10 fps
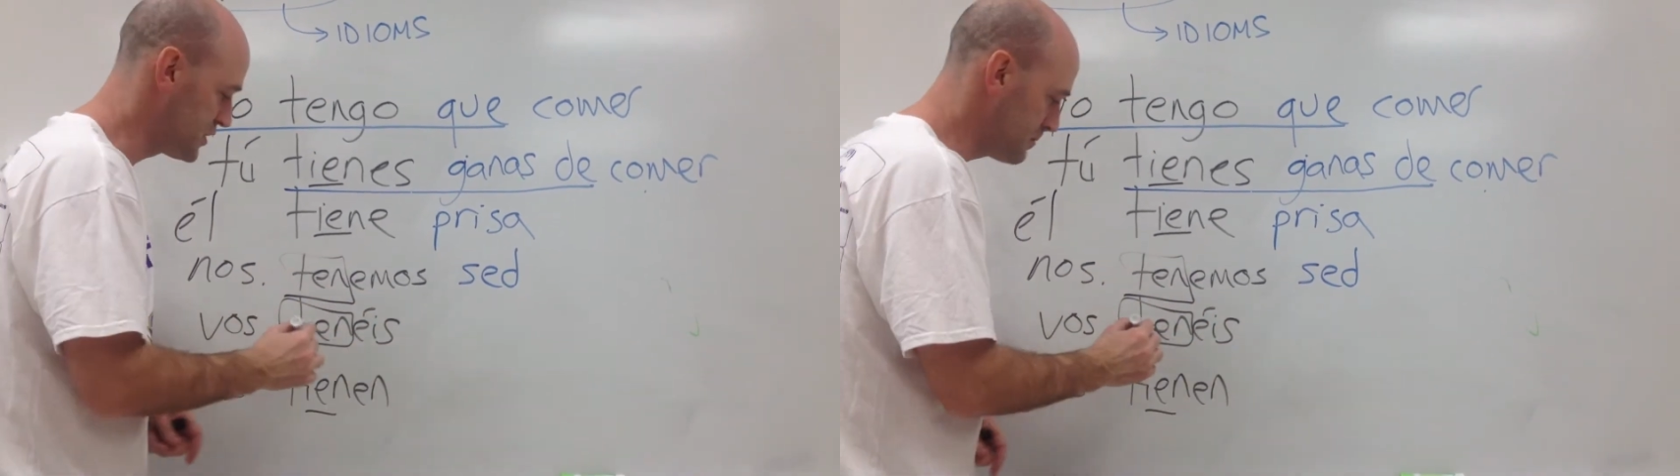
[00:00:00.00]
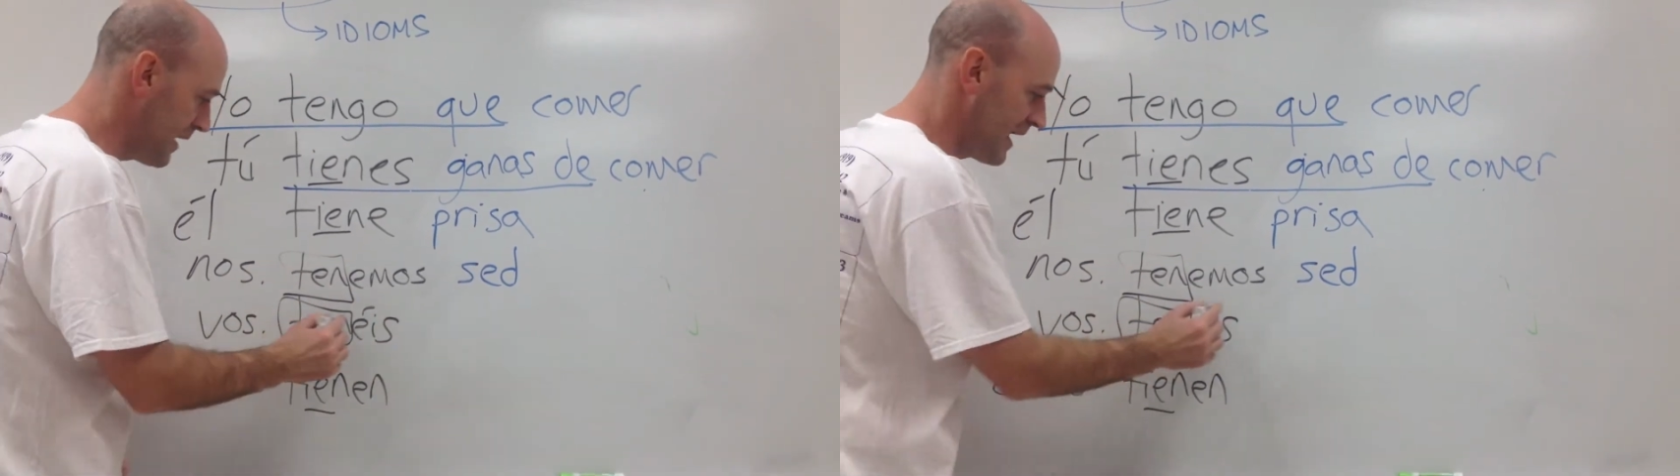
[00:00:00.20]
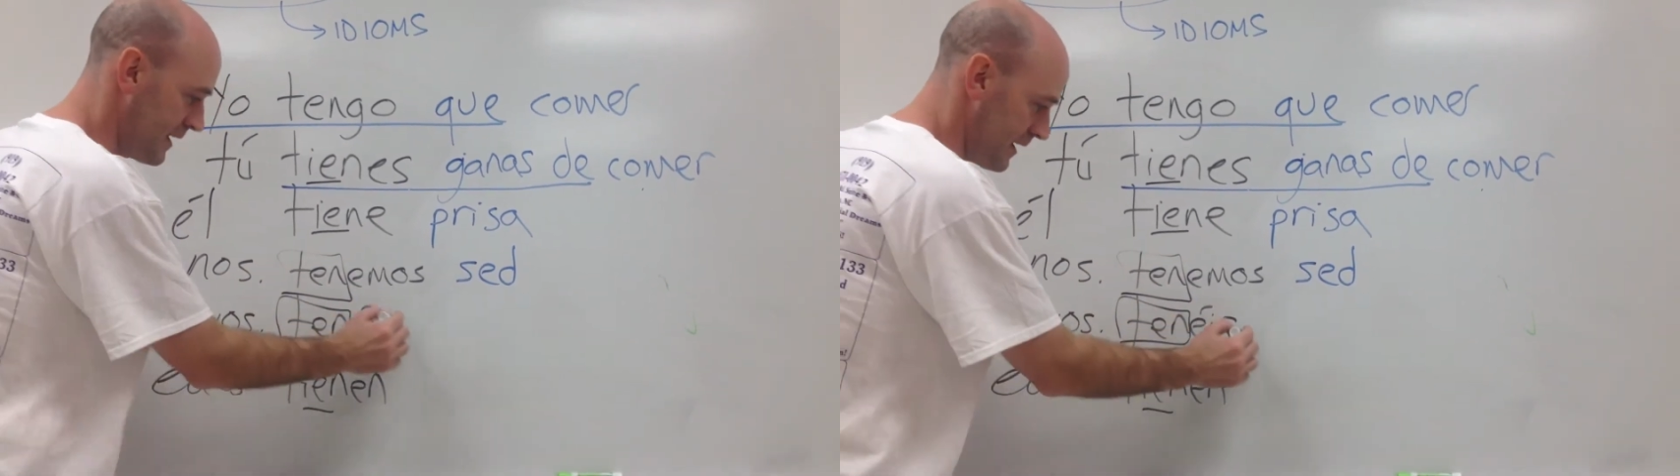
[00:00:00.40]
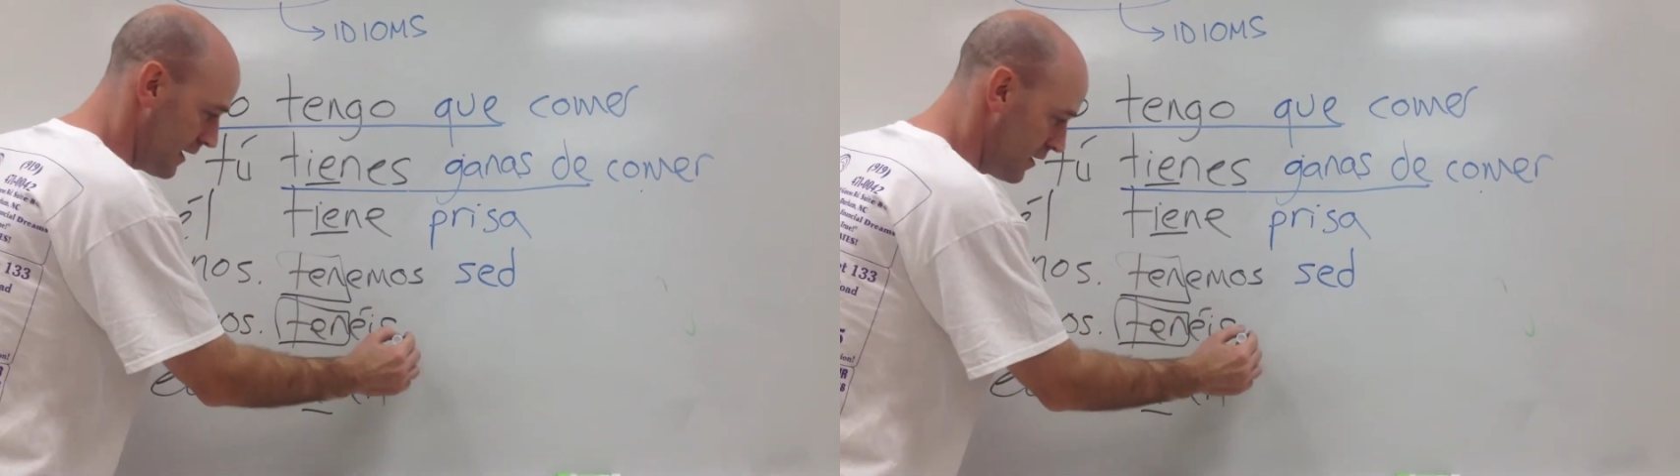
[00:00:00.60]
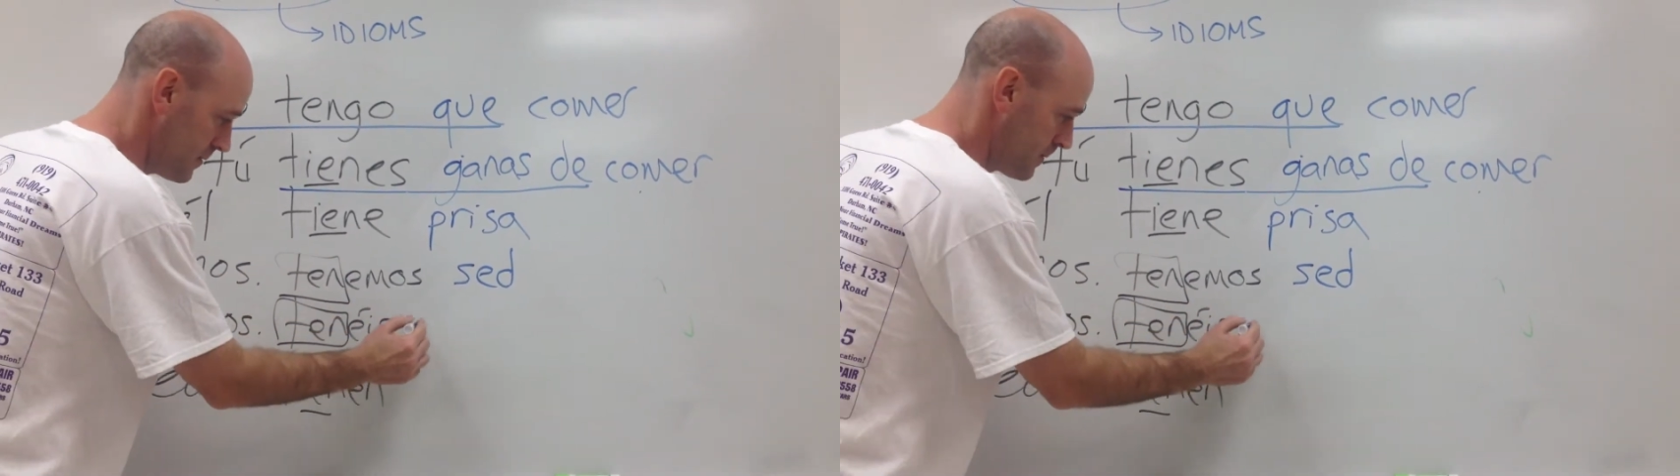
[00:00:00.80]
Spain
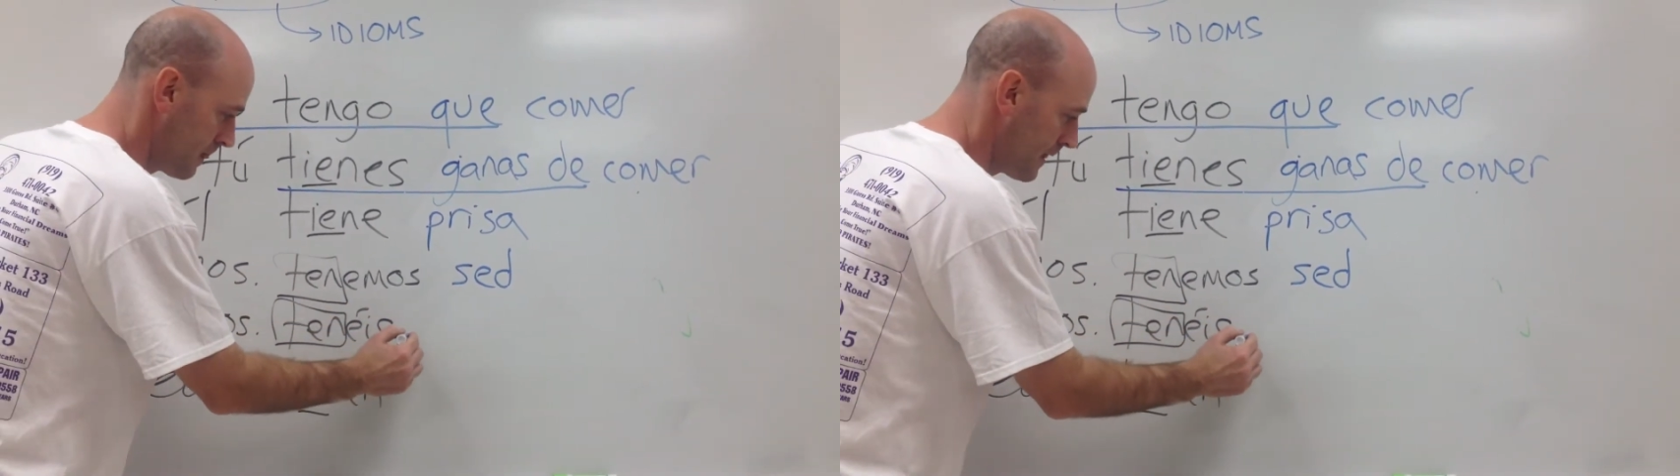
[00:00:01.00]
here.